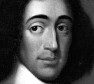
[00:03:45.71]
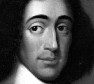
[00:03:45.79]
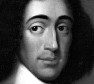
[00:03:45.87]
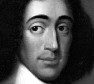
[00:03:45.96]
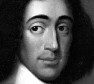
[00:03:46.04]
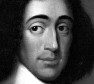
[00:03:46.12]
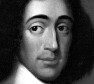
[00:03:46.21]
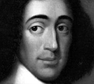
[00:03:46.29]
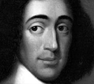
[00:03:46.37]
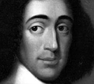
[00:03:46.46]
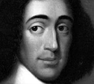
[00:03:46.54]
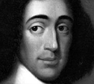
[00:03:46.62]

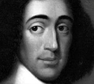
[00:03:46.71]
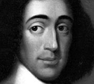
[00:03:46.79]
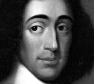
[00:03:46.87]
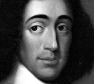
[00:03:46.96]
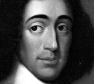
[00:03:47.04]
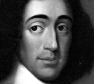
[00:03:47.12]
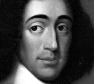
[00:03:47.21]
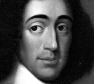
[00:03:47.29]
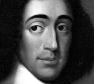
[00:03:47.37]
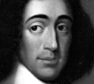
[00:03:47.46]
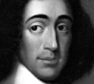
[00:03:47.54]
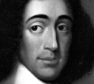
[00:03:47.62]

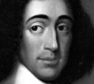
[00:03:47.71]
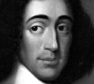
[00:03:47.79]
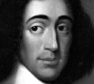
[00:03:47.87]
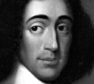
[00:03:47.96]
Nobody speaks.